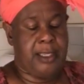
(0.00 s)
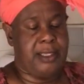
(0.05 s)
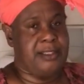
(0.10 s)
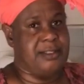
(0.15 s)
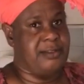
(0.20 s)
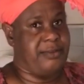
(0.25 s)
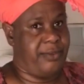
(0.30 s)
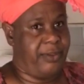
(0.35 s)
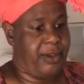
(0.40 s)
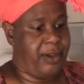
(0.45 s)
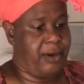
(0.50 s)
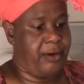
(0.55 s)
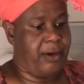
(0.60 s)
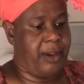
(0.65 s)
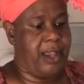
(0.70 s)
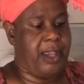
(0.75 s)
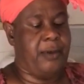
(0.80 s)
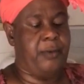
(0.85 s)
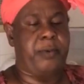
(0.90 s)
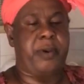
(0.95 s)
is
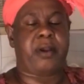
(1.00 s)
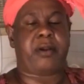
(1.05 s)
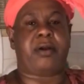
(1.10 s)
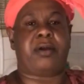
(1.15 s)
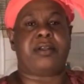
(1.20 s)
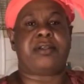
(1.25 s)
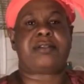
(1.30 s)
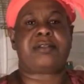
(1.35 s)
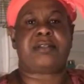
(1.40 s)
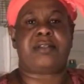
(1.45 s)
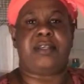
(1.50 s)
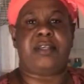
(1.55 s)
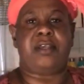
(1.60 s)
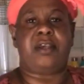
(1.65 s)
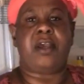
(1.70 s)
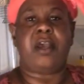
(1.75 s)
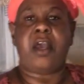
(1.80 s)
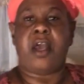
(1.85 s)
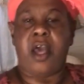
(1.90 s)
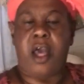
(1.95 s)
there, and we're gonna
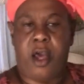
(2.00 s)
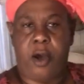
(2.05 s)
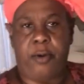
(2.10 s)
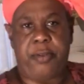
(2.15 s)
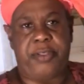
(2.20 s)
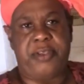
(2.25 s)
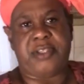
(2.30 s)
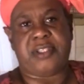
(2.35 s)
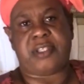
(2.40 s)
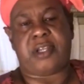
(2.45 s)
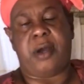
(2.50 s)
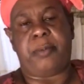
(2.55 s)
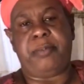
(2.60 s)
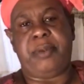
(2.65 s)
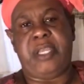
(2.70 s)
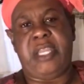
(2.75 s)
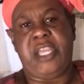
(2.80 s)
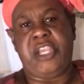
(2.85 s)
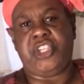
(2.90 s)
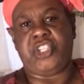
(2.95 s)
see how this
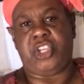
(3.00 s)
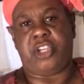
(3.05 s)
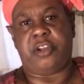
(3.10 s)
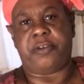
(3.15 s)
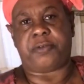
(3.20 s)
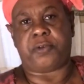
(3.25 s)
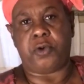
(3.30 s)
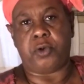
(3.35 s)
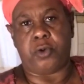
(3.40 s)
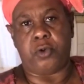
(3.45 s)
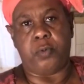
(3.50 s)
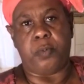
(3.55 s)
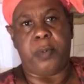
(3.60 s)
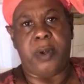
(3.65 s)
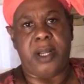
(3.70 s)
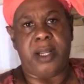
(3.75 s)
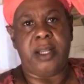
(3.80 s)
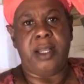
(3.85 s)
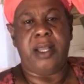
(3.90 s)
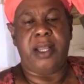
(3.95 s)
combination of
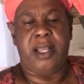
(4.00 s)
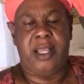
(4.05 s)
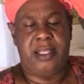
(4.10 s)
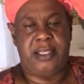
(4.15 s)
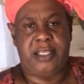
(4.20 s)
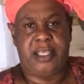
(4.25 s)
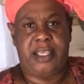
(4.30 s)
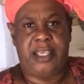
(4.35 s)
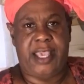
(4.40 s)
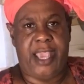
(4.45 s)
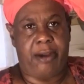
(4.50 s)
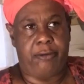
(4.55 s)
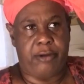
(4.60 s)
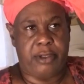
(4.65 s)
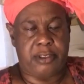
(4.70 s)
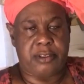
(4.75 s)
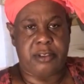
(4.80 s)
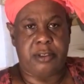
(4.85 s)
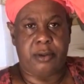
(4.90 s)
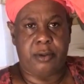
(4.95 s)
cucumber and
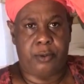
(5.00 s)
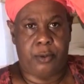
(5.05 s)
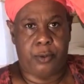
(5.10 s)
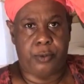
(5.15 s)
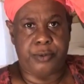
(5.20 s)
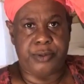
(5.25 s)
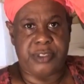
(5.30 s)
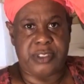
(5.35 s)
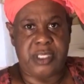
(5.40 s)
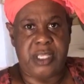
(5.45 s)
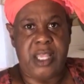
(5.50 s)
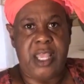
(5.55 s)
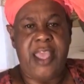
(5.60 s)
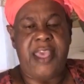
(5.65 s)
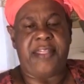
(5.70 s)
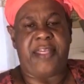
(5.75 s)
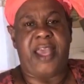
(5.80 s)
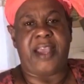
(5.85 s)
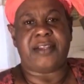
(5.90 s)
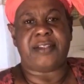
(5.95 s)
carrot goes.
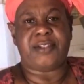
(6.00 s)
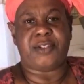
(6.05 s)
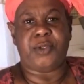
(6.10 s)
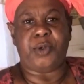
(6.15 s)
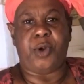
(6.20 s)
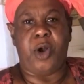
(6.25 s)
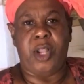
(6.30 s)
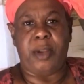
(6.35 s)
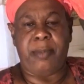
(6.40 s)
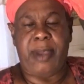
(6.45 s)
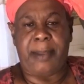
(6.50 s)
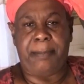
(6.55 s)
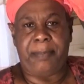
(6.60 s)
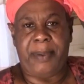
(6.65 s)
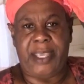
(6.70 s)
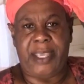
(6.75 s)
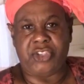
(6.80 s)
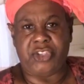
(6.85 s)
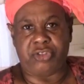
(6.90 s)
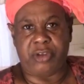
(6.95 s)
Thanks to all my
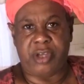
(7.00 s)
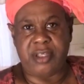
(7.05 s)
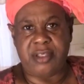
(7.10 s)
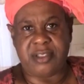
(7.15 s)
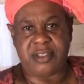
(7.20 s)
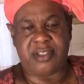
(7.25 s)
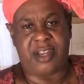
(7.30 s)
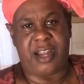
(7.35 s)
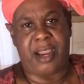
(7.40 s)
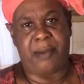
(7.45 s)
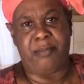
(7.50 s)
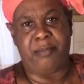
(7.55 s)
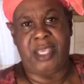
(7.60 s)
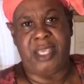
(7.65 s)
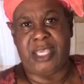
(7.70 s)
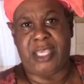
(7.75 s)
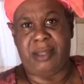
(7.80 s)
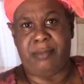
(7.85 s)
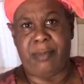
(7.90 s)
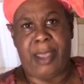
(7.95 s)
patrons that are
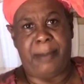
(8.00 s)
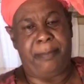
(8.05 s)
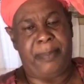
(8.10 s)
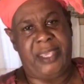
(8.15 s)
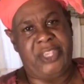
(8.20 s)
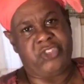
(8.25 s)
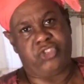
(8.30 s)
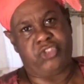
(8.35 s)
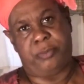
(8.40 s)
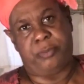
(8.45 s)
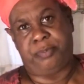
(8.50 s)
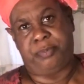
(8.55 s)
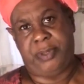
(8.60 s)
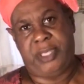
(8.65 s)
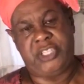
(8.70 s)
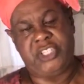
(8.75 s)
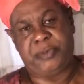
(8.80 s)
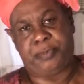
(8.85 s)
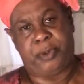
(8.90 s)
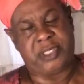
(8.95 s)
making my Patreon
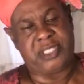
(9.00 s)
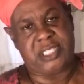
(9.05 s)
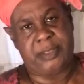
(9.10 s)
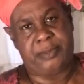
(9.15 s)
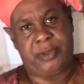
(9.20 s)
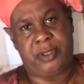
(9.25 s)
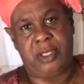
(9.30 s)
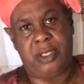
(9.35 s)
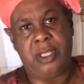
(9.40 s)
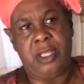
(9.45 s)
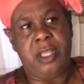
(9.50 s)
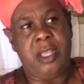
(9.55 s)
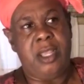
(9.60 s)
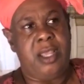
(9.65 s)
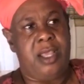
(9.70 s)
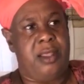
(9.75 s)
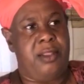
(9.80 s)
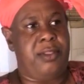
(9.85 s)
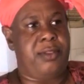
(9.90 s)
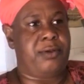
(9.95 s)
page possible,
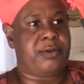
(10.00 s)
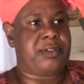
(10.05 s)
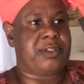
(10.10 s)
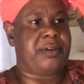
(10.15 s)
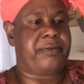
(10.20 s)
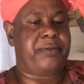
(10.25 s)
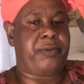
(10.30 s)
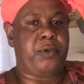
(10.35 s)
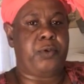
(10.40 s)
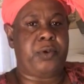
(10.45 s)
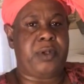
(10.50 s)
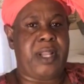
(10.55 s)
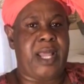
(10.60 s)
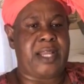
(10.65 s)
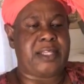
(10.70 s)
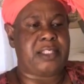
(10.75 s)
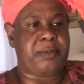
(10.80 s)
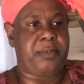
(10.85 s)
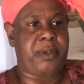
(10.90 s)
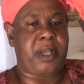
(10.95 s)
and those of you who'd
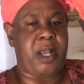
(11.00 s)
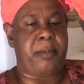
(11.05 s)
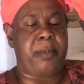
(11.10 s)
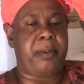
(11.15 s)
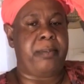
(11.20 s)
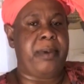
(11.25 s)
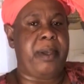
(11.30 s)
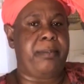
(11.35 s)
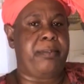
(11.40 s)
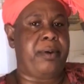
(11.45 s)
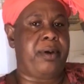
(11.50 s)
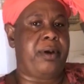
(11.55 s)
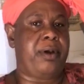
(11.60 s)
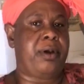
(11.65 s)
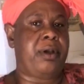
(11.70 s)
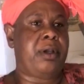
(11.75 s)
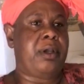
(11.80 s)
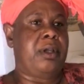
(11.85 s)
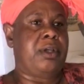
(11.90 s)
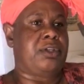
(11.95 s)
like to become a
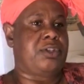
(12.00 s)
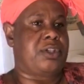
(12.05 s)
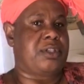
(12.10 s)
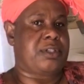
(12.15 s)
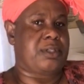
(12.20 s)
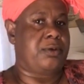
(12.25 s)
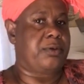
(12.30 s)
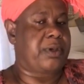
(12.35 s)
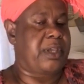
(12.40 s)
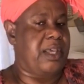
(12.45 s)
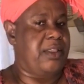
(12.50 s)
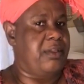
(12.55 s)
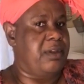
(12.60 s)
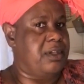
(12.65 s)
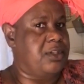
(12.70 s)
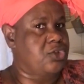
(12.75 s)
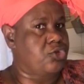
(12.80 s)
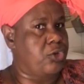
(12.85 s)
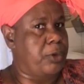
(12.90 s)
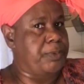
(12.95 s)
member, just look in the
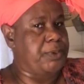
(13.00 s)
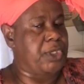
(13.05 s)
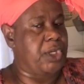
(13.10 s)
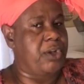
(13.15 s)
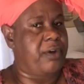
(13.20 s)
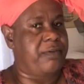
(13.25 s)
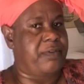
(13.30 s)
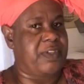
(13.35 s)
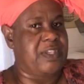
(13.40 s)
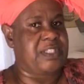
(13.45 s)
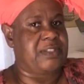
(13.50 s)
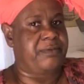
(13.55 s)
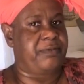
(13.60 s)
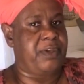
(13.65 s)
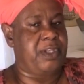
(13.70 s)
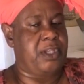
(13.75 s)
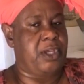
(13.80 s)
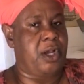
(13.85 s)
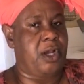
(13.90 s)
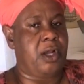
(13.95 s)
description of this
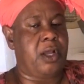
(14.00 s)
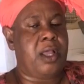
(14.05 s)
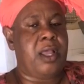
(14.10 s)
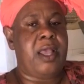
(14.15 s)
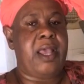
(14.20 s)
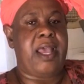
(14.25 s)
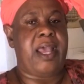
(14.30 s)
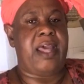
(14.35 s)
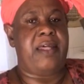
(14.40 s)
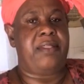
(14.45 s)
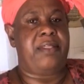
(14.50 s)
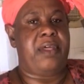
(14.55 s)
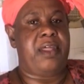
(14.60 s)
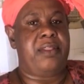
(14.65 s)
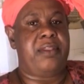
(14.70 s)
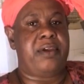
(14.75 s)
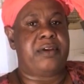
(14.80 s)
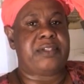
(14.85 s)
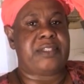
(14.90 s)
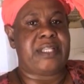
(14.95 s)
video and then
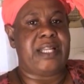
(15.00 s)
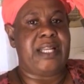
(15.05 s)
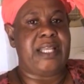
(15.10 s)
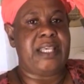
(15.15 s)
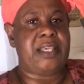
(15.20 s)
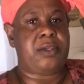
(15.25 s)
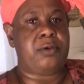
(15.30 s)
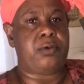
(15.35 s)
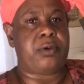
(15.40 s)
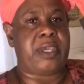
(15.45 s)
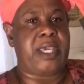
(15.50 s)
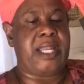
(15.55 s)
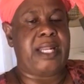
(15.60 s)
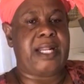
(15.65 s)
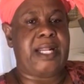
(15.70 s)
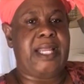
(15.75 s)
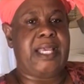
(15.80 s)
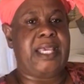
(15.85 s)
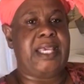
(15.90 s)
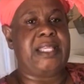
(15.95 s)
there's a link. You can
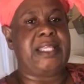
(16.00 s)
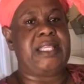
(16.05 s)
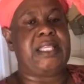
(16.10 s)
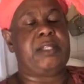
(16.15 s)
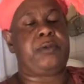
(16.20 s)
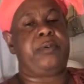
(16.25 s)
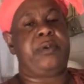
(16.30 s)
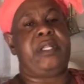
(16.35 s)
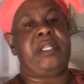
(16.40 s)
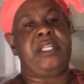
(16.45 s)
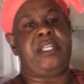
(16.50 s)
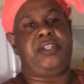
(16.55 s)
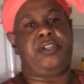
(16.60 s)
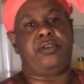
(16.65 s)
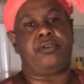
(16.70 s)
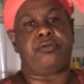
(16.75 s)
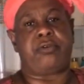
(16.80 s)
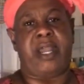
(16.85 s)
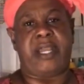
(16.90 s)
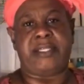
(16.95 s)
click it. It will lead
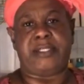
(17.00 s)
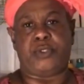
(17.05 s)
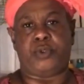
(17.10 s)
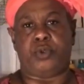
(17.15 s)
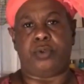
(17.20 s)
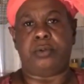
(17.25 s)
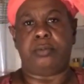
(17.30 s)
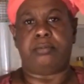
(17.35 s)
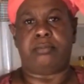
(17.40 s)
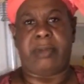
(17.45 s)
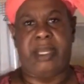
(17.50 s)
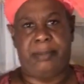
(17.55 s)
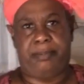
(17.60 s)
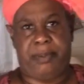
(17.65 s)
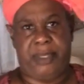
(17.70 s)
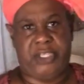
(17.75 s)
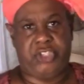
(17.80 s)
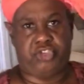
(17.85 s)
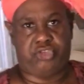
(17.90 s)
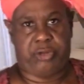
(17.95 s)
you right to my
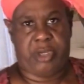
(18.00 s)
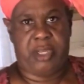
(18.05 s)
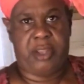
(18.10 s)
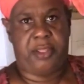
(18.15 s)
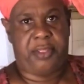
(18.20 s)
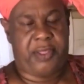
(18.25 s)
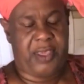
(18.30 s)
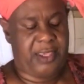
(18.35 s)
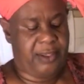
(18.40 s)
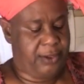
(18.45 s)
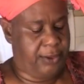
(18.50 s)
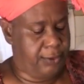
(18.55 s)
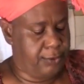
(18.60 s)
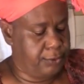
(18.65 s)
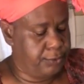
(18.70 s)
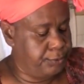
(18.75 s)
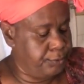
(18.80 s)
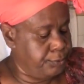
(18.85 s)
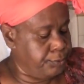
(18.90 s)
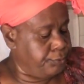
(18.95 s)
Patreon. Thank you.
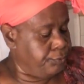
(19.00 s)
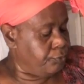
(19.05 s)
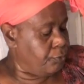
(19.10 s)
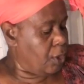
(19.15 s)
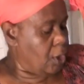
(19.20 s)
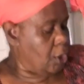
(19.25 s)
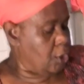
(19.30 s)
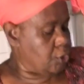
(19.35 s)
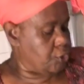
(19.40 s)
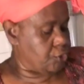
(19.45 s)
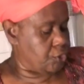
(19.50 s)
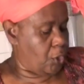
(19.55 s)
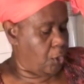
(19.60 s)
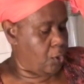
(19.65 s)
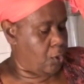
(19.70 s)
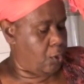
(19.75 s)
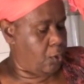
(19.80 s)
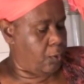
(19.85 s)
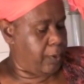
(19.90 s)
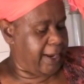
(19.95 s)

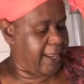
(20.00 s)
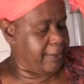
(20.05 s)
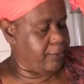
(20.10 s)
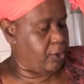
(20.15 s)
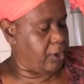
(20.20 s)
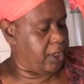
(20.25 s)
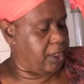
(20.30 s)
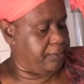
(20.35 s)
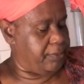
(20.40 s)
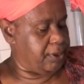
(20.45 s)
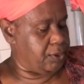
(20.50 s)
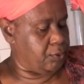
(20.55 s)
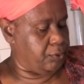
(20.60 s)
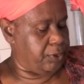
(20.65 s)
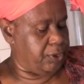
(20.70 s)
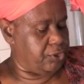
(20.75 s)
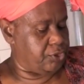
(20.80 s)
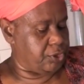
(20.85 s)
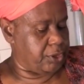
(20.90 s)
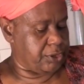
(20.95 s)
So what I'm gonna be
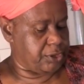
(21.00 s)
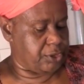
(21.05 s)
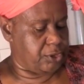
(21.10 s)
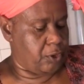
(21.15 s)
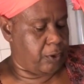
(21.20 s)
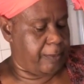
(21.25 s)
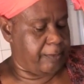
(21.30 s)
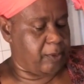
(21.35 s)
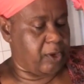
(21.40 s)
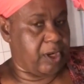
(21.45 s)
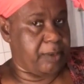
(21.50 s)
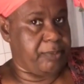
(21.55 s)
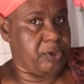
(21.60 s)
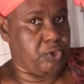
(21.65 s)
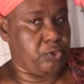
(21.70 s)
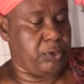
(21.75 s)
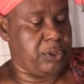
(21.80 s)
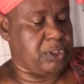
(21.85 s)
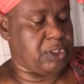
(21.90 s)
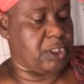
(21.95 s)
doing just now, I'm gonna be
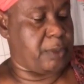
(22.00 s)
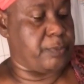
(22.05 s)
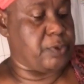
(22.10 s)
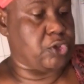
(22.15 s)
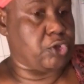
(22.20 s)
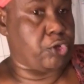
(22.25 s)
doing some